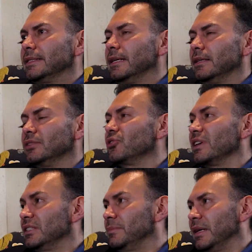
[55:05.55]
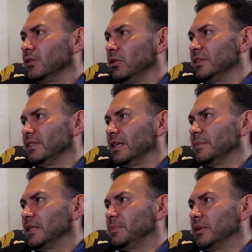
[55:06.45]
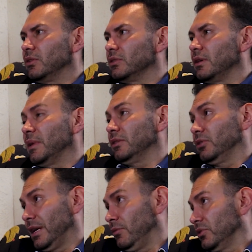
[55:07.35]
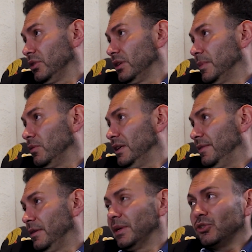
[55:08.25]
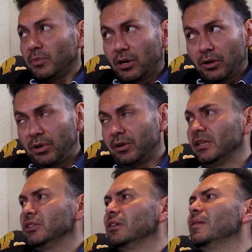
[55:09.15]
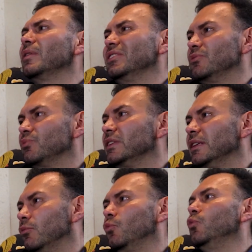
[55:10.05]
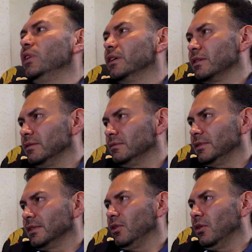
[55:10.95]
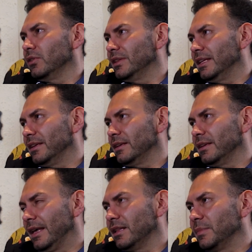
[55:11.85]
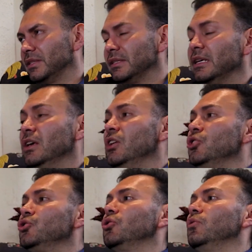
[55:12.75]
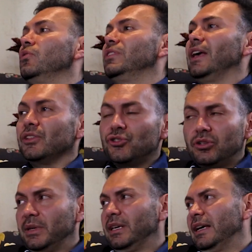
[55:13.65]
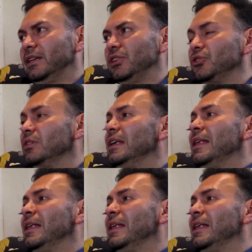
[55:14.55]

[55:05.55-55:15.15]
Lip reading: say, underestimate all these elements because, today we're talking about lithium, but tomorrow we're going to talk about these really weird called the elements. Yeah. So that should be an issue.